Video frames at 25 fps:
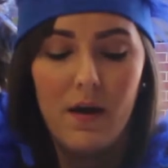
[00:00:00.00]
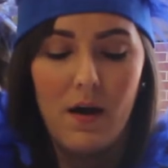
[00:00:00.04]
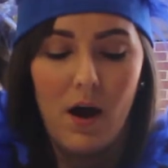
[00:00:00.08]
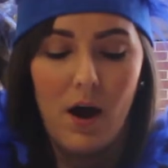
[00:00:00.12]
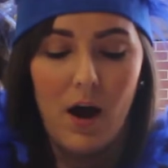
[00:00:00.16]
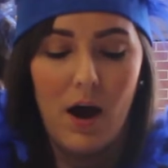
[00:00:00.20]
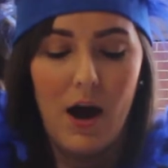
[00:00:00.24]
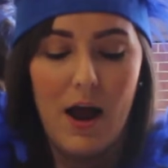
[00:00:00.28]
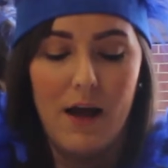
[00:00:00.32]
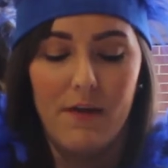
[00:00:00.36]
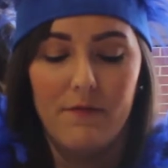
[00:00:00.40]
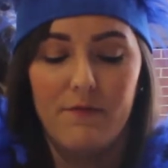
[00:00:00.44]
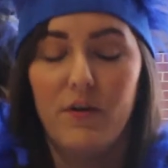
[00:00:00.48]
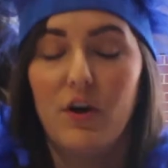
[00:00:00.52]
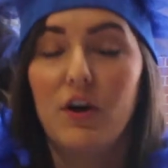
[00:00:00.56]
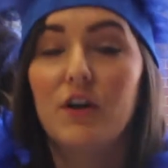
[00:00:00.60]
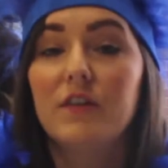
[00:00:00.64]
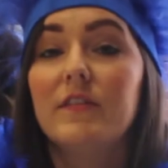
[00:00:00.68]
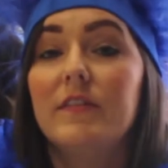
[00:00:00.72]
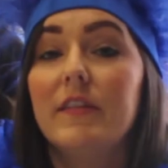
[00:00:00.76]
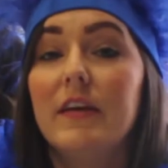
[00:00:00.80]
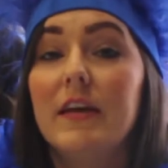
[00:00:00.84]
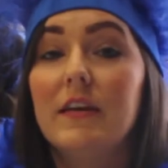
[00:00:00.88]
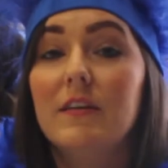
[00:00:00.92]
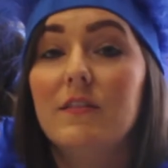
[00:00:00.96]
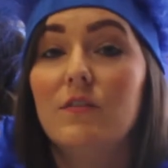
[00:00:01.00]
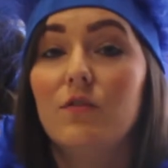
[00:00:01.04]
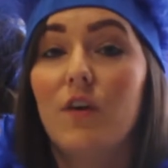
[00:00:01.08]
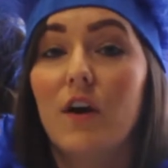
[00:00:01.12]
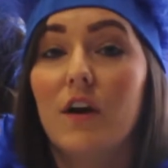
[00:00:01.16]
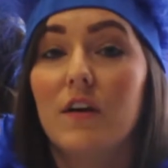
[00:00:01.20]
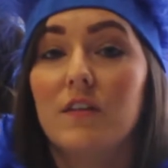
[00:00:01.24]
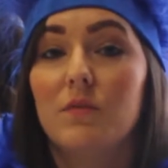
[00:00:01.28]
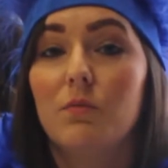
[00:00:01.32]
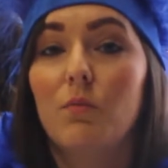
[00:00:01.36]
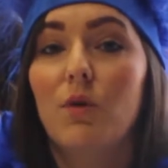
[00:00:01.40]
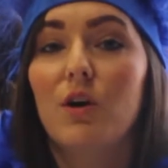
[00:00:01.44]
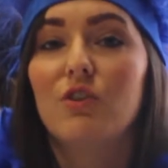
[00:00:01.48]
All right, first things
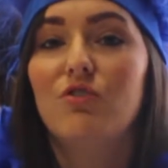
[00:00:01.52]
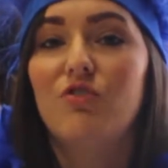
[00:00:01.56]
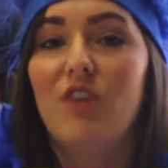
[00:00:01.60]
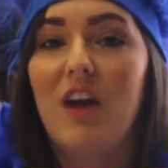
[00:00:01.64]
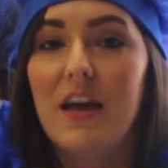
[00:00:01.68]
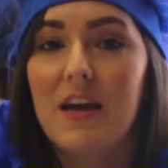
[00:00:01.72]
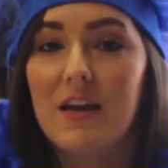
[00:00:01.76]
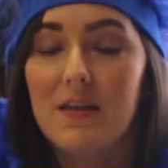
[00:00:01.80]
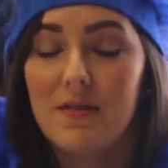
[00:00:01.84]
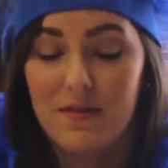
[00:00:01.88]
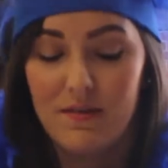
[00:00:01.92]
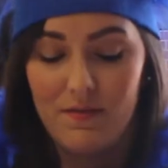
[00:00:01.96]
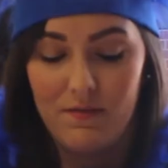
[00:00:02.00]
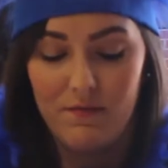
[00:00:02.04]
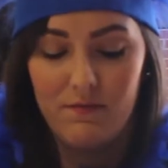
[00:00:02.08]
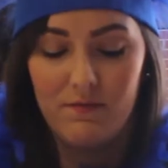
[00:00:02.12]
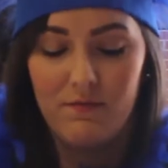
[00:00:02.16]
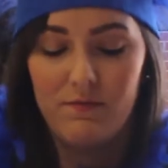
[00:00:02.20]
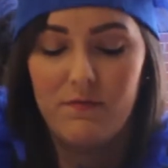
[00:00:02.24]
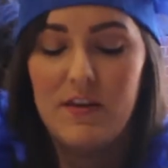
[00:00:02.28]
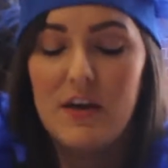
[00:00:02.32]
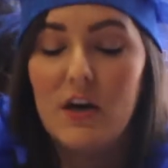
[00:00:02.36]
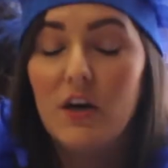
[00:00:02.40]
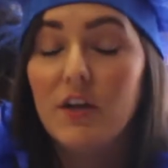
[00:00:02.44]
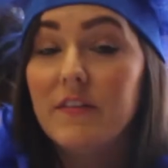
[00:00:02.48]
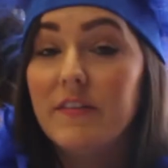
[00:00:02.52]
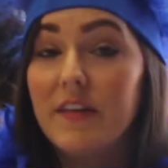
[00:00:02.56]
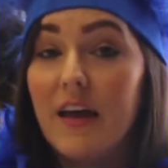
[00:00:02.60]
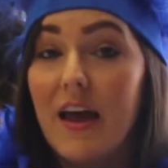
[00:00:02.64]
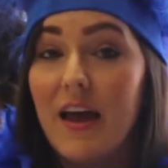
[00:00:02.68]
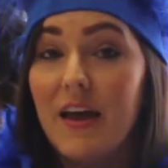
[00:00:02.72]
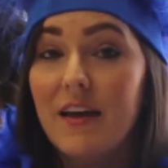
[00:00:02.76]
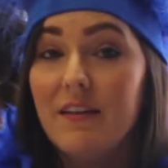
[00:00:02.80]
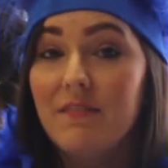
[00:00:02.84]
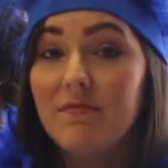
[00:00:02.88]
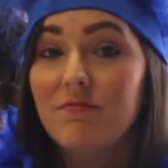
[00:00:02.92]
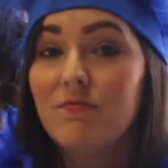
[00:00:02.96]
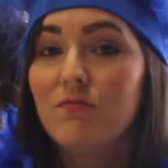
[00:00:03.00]
first, March 8th, field
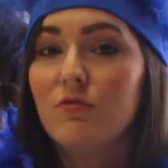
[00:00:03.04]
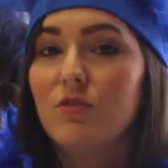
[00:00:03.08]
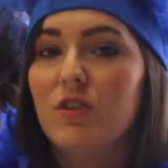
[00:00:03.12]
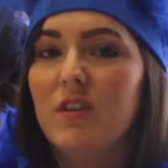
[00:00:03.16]
day.